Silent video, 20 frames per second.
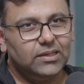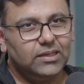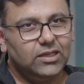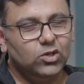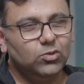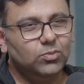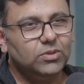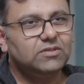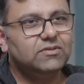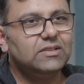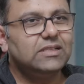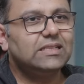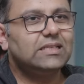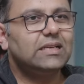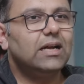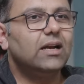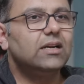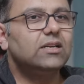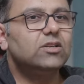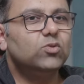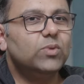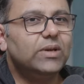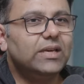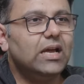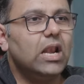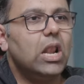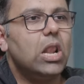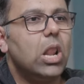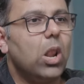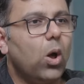Humans will start
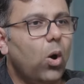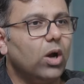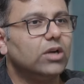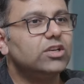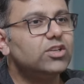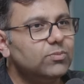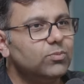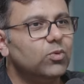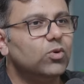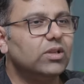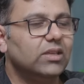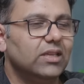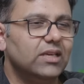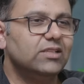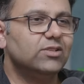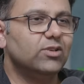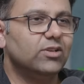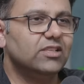doing a lot more things